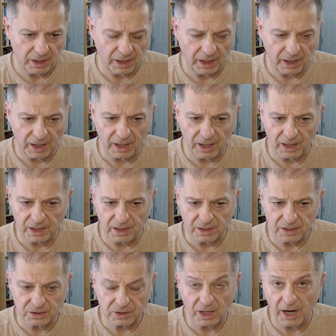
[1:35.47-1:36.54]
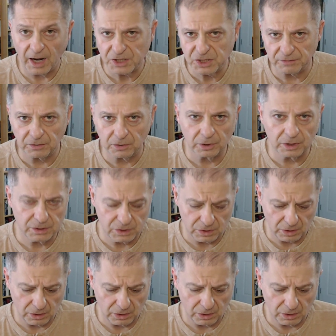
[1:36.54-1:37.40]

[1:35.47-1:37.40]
And actually, if you look at,